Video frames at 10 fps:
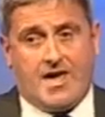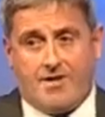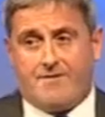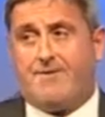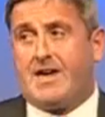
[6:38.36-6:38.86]
And
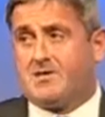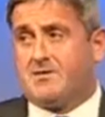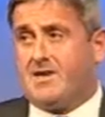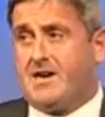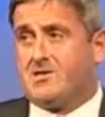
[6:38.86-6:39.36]
the effect
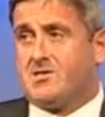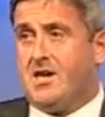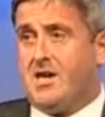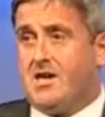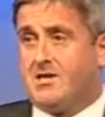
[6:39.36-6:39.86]
of that
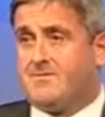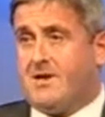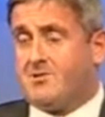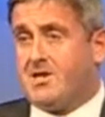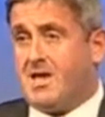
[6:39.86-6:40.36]
is
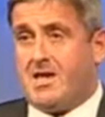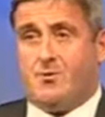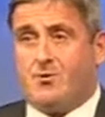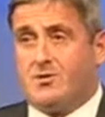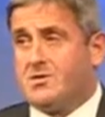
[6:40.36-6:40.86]
felt in
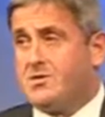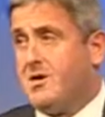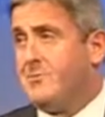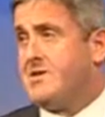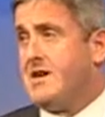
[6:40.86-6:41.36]
neighbourhoods
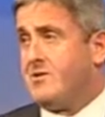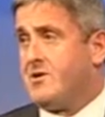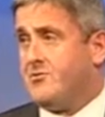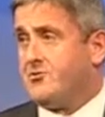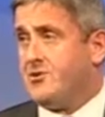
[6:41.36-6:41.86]
up and down the
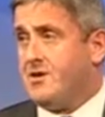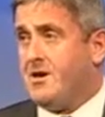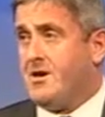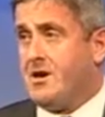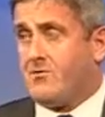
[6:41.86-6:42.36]
country